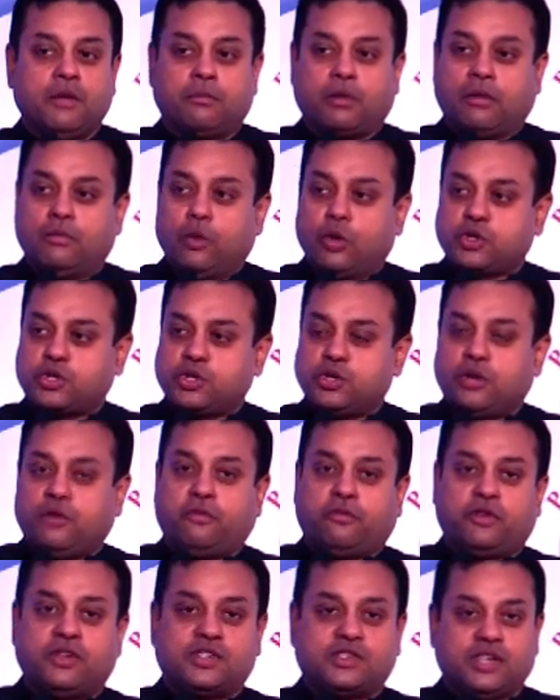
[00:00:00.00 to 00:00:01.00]
promotion
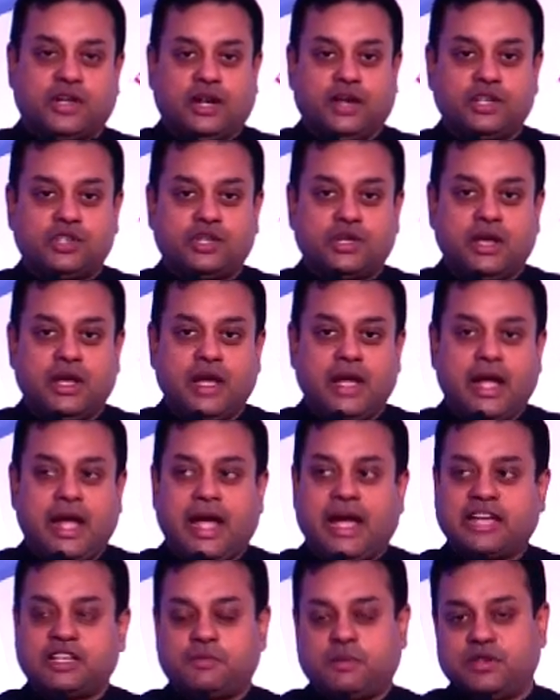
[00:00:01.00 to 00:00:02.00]
of research
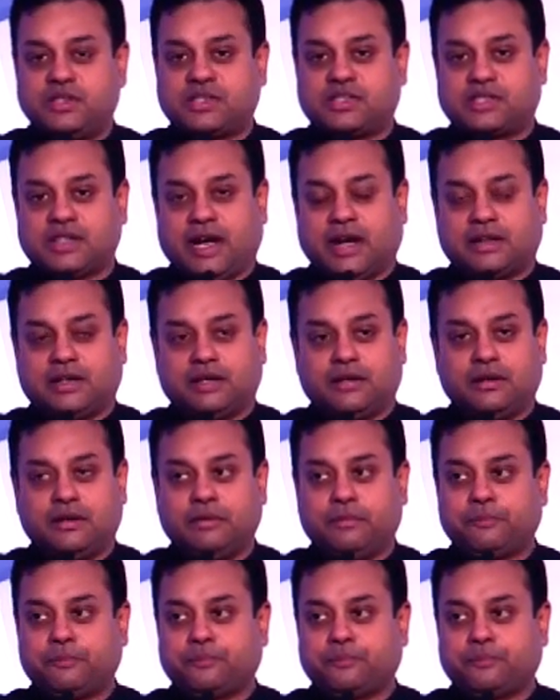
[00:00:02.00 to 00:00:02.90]
has been started.